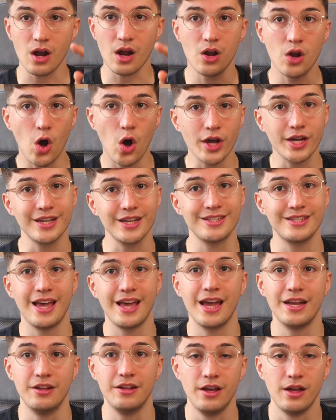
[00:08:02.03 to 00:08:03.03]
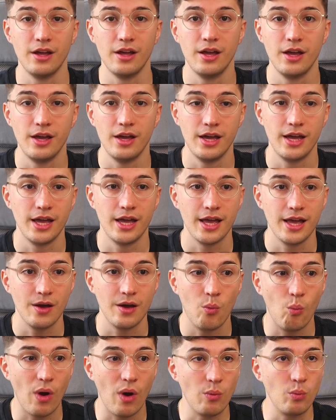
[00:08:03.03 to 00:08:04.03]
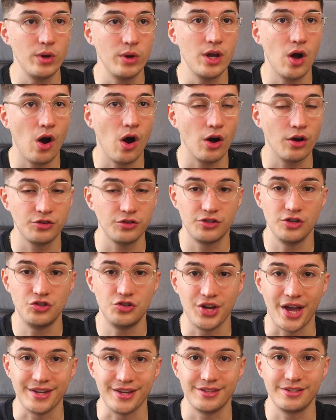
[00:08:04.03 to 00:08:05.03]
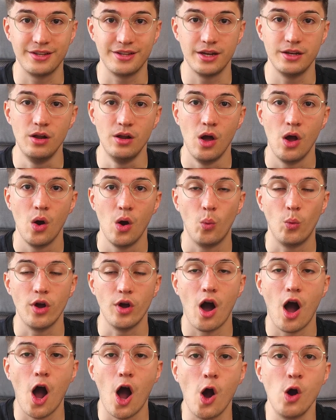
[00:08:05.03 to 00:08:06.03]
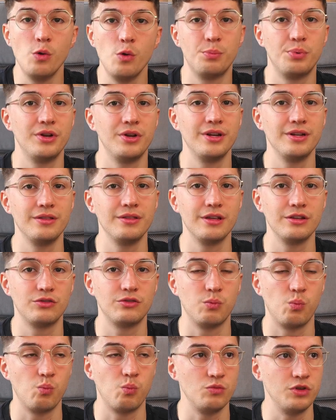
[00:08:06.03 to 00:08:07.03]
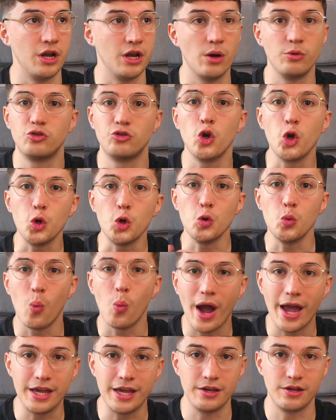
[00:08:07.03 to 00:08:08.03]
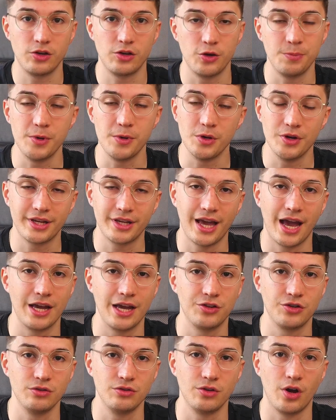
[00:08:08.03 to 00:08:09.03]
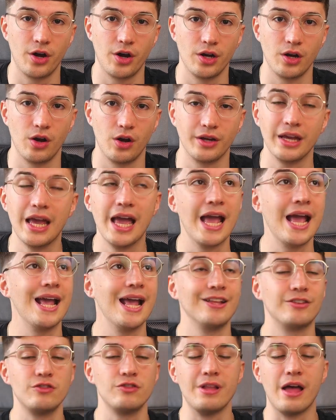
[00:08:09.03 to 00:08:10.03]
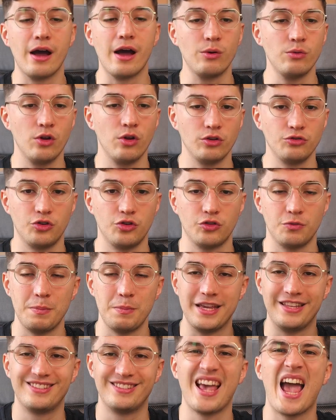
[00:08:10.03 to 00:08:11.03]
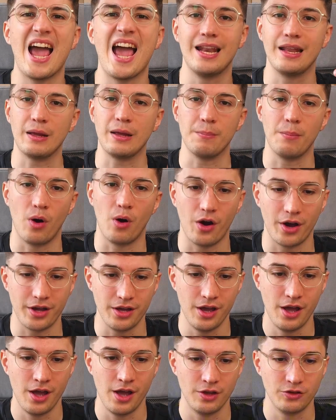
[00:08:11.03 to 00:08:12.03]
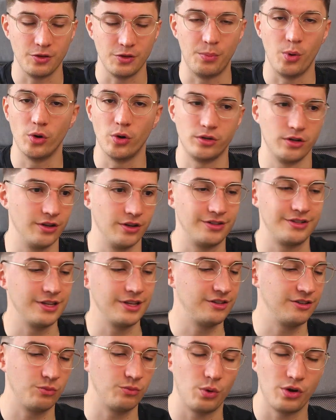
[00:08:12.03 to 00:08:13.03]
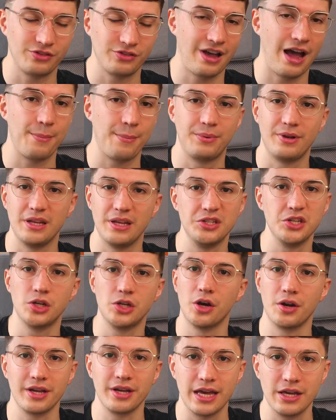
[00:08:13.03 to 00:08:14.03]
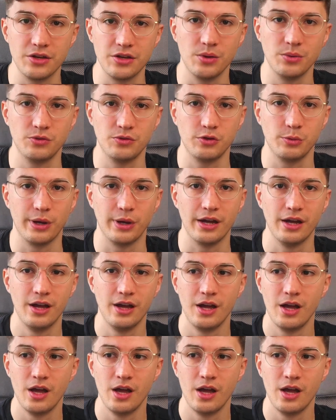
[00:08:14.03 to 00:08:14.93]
Like I said, when we are suggesting, we are opening this, two-way communication dialogue. It's now not just me telling my subordinates, this is what's happening, you got to get used to it.